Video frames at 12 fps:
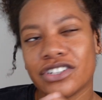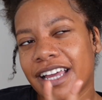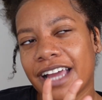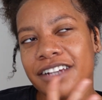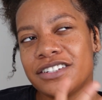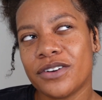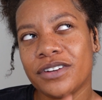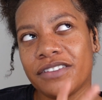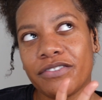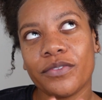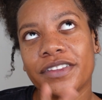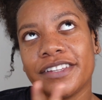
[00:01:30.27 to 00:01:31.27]
Like, I don't
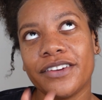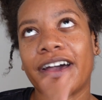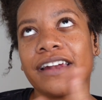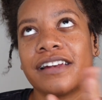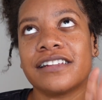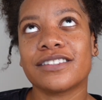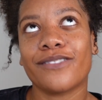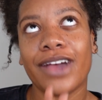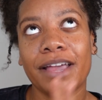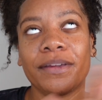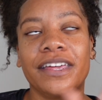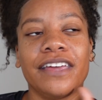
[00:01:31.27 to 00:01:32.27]
even really know how to
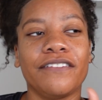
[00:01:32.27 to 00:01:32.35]
describe it.